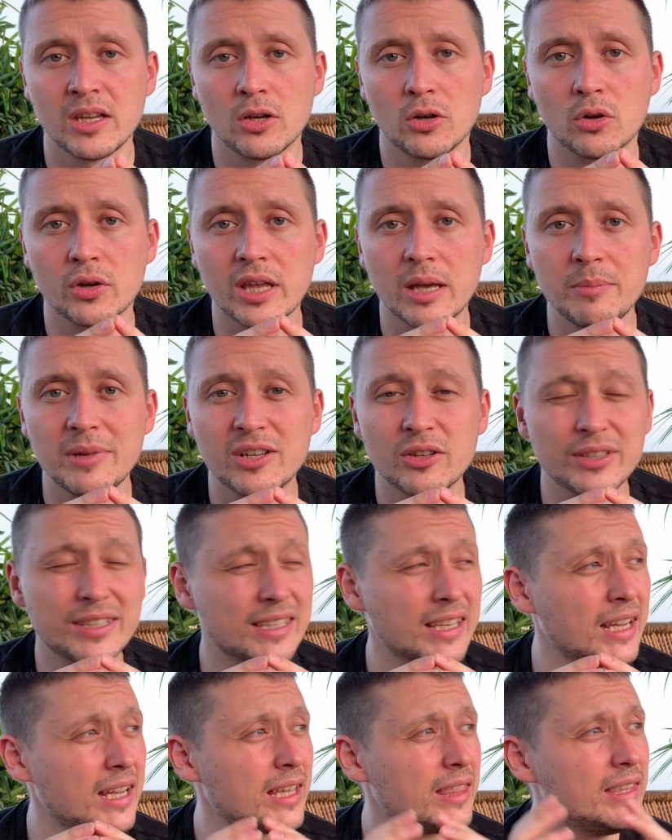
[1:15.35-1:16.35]
Okay, because
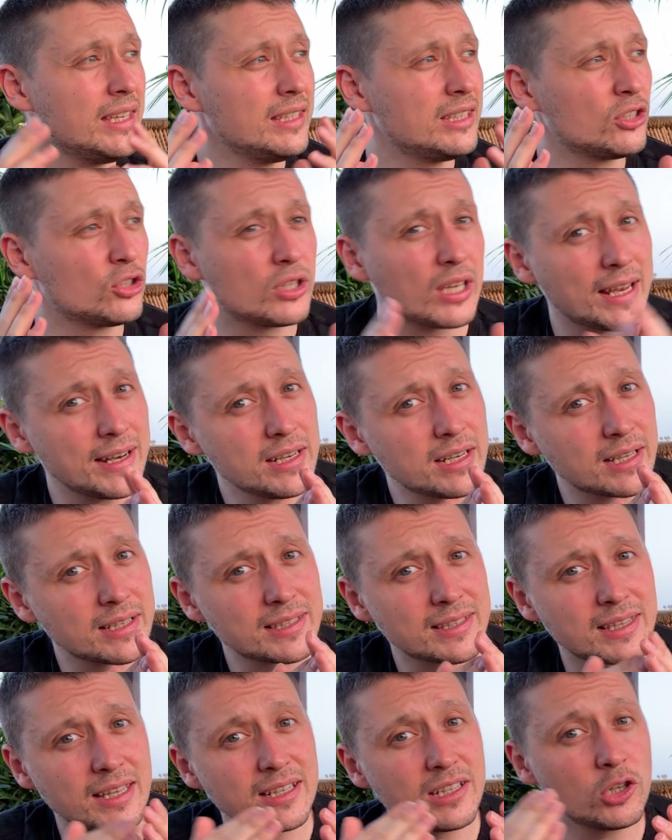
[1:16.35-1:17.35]
these genders,
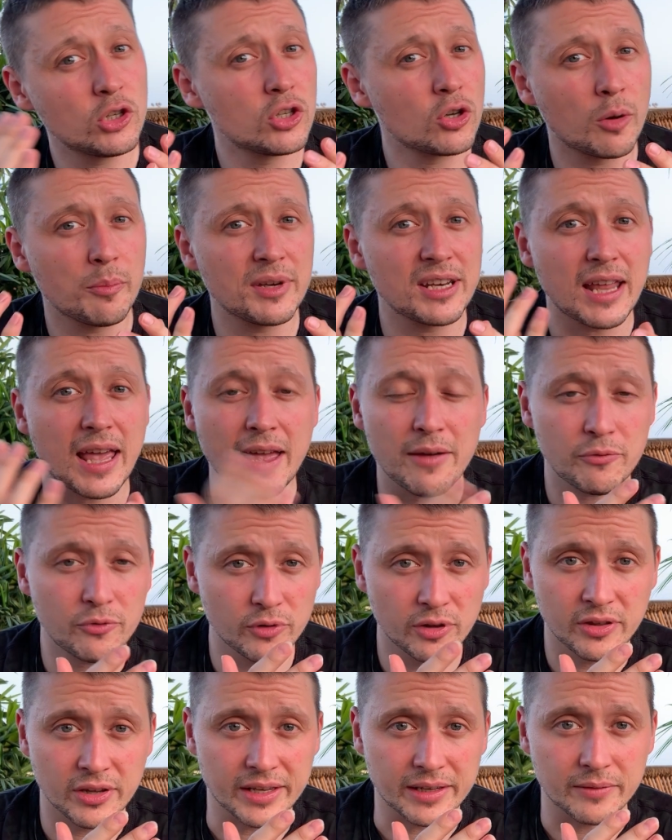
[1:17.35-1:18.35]
they determine
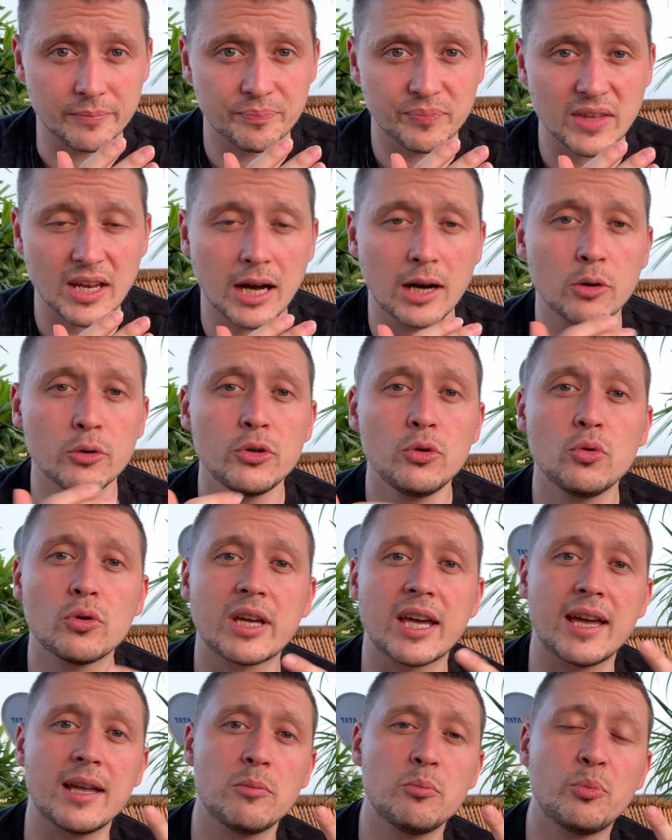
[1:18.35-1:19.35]
everything. How you
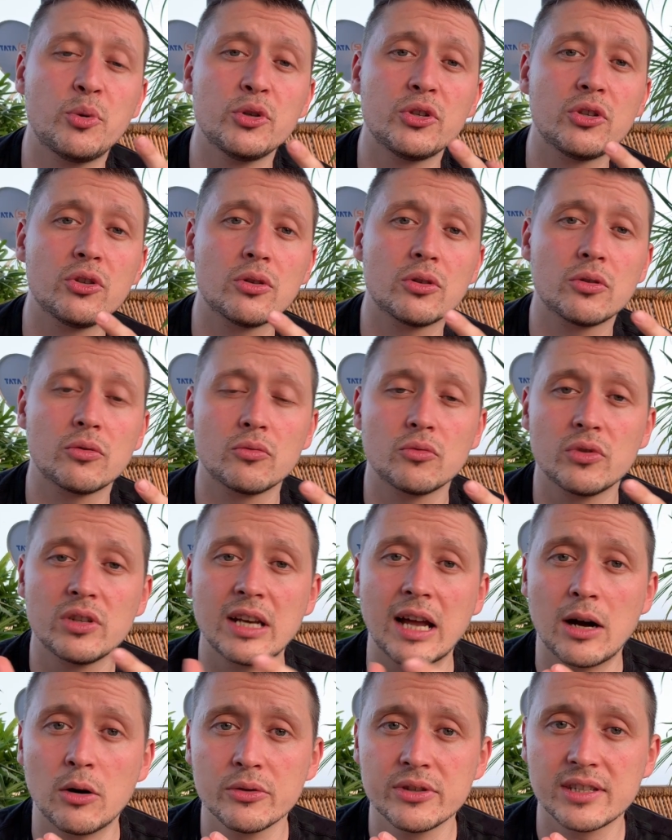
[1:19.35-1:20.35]
can put your
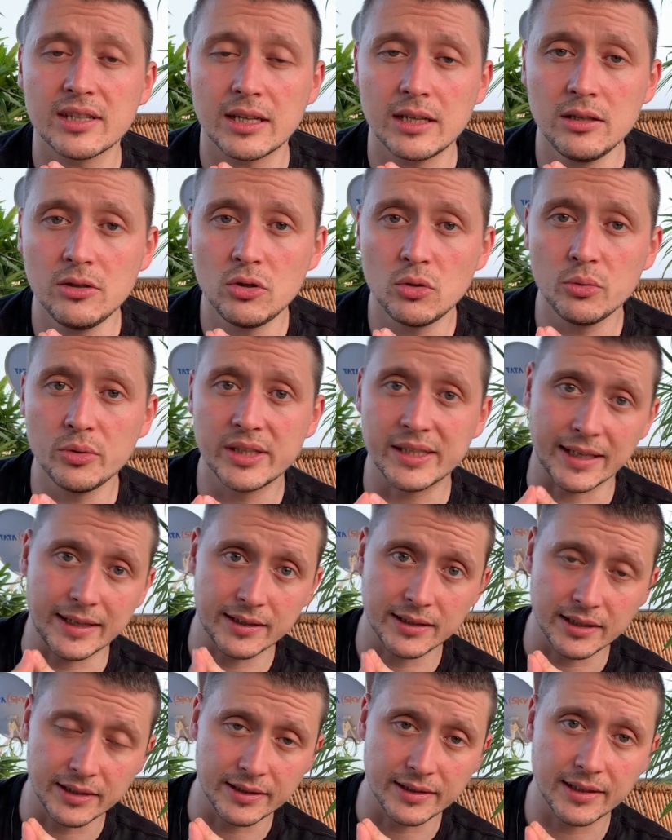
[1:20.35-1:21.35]
nouns into
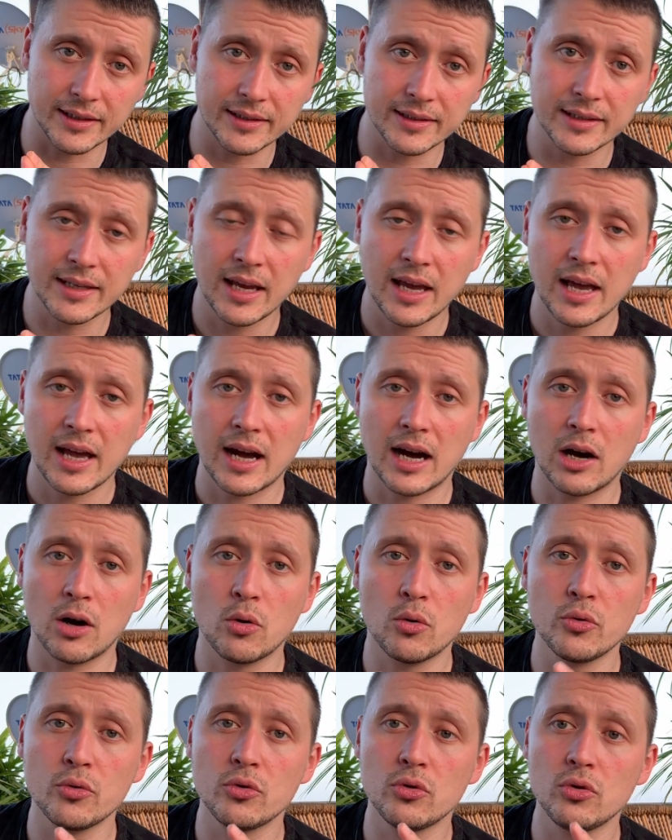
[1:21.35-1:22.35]
sentences,
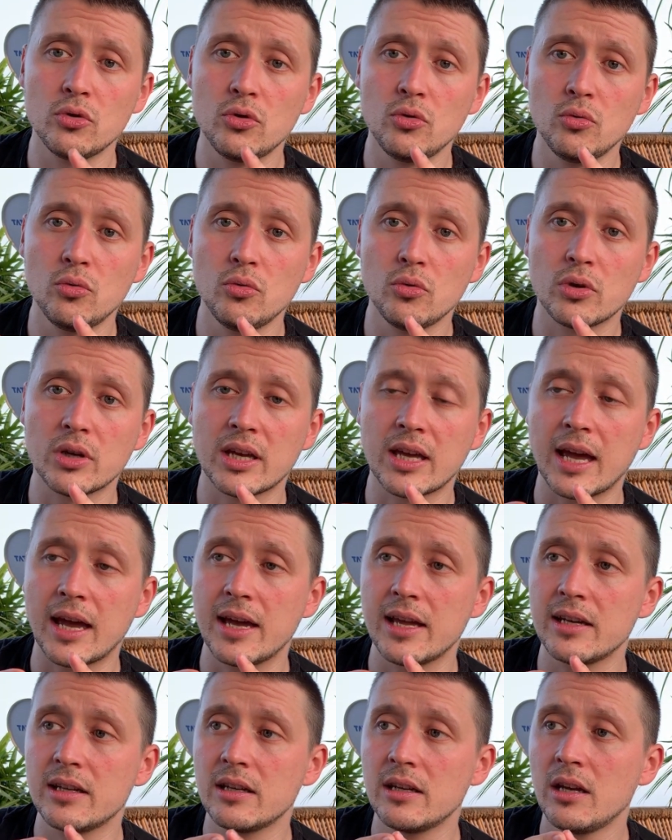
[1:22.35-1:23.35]
how you
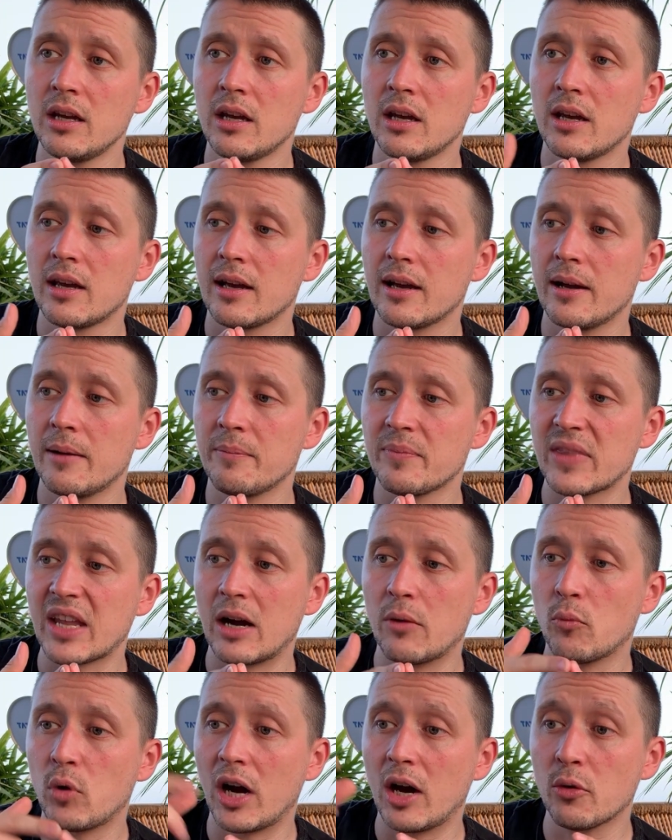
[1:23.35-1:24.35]
can,
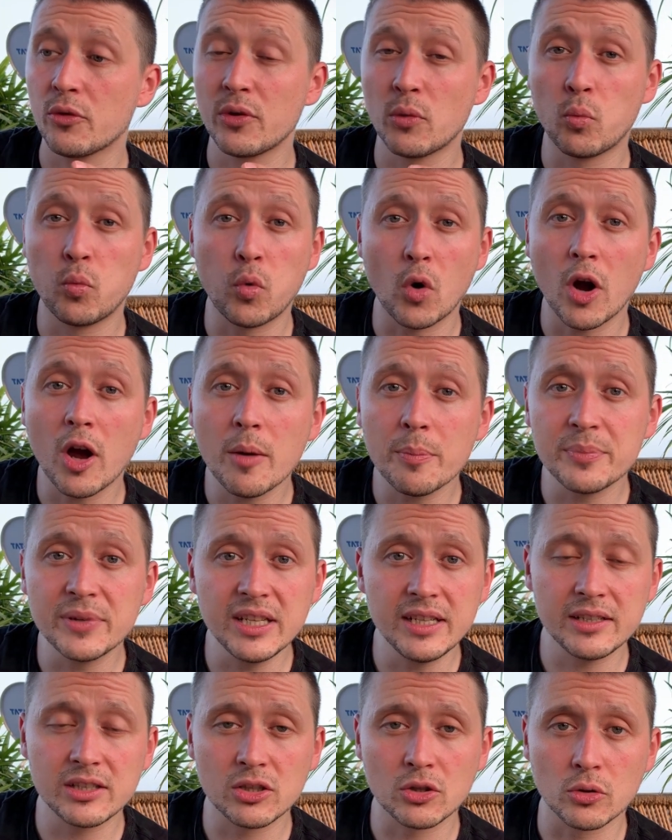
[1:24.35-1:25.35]
how the verb
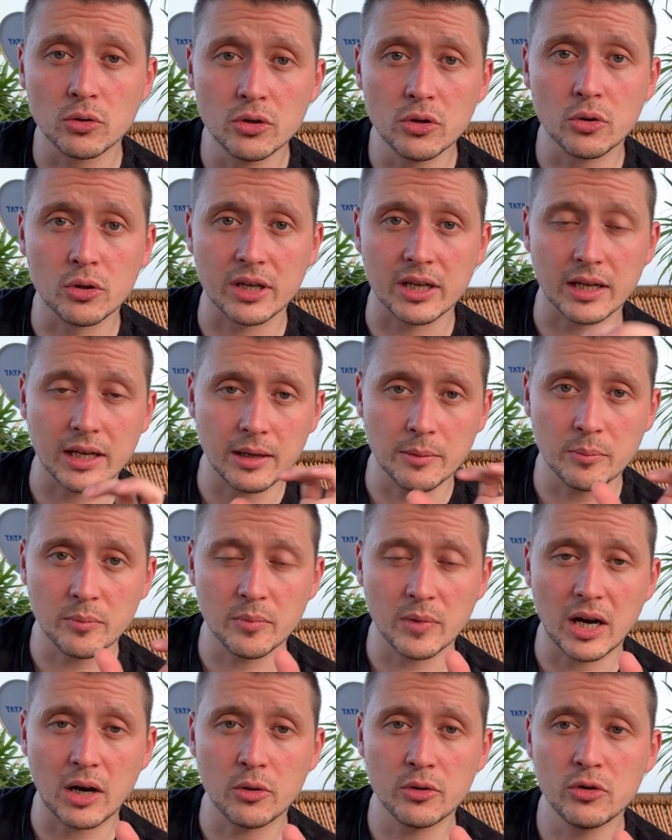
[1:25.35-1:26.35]
needs to look,
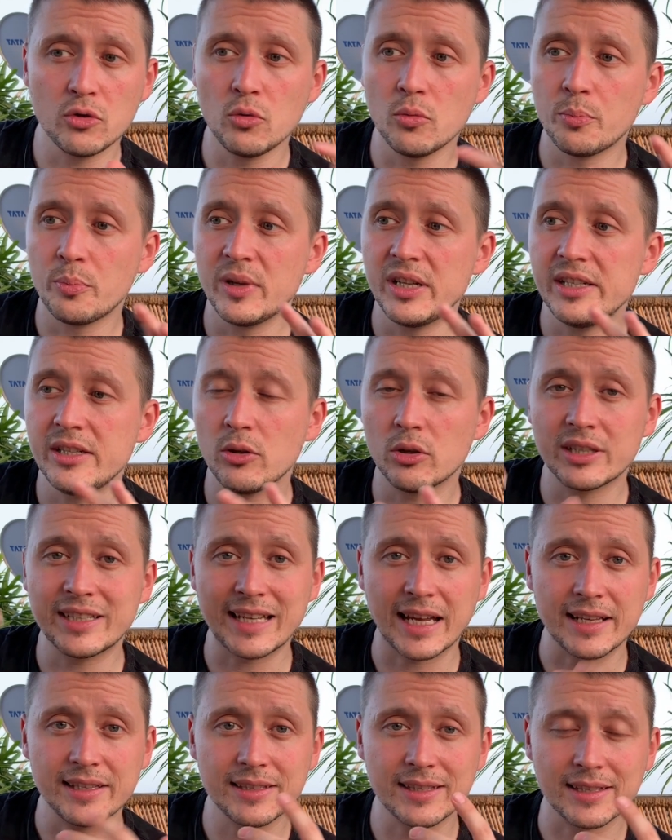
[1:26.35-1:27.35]
how you build your
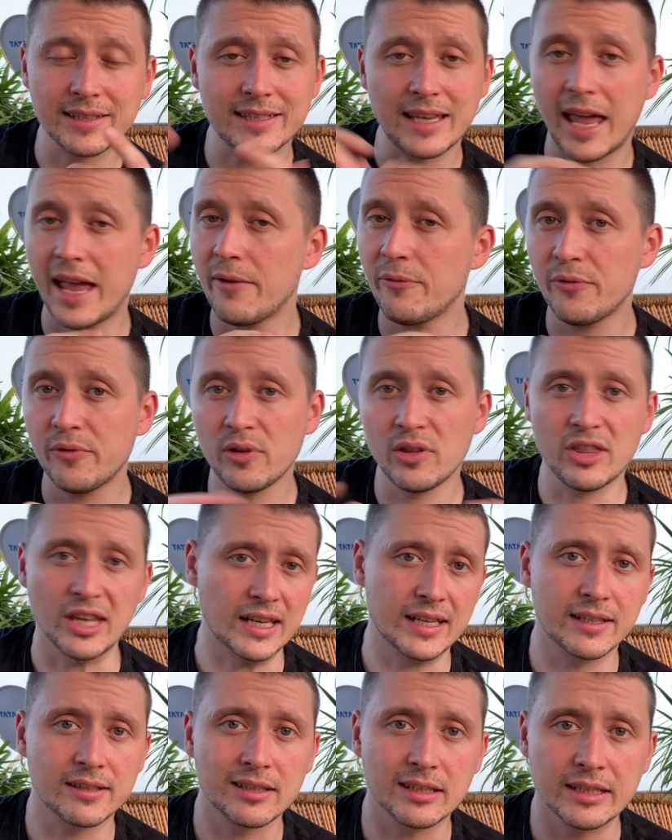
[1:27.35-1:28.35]
tenses,
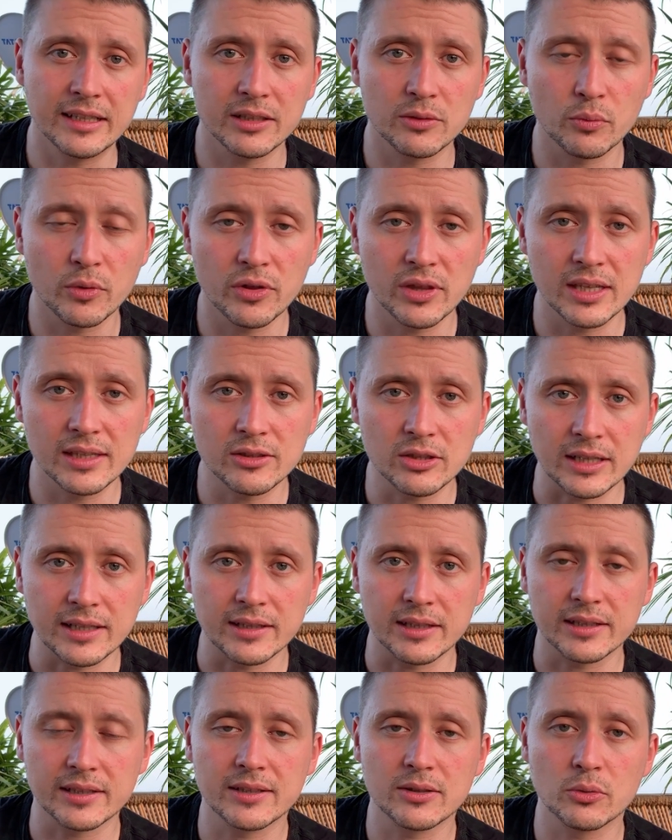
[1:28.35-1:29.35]
everything is linked with these
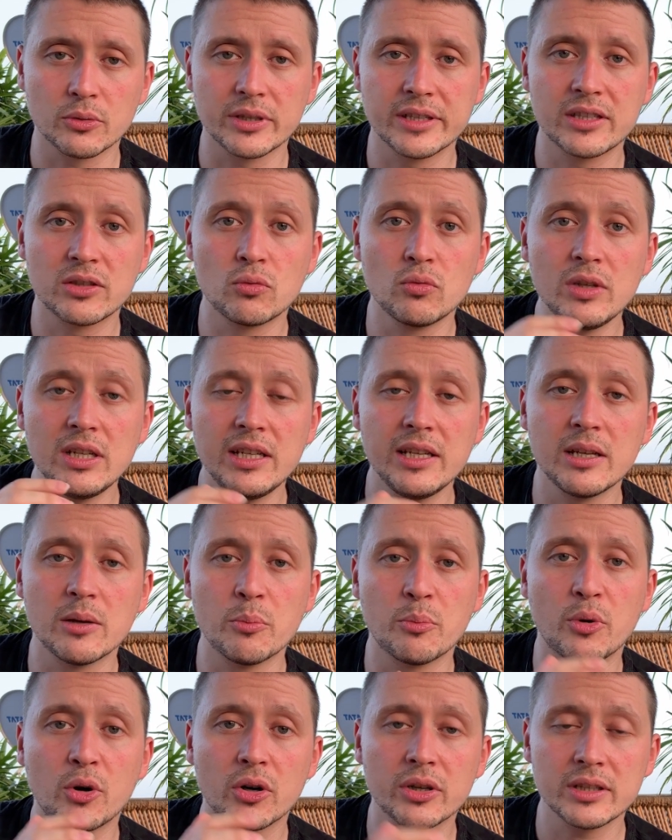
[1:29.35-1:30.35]
genders. So it's really
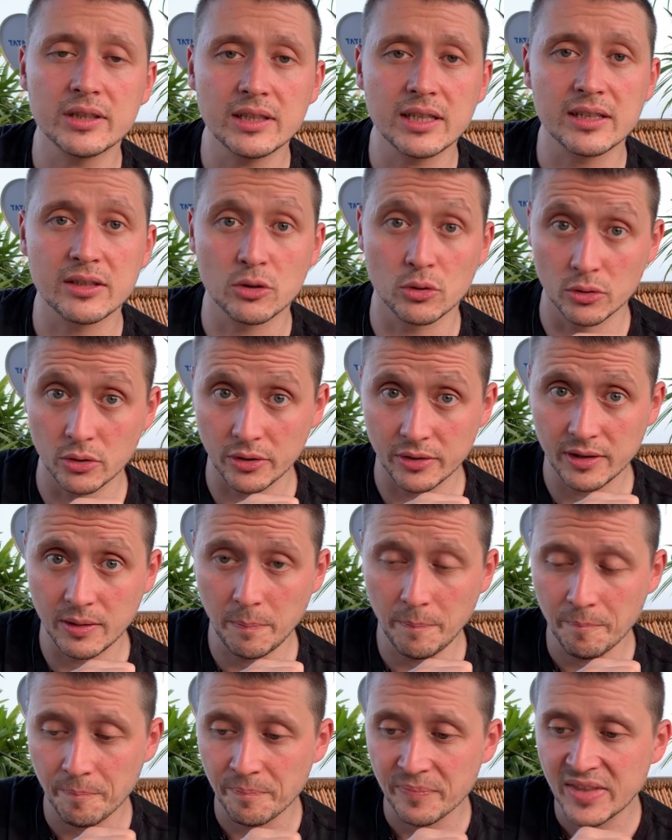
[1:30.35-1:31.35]
important that you learn them.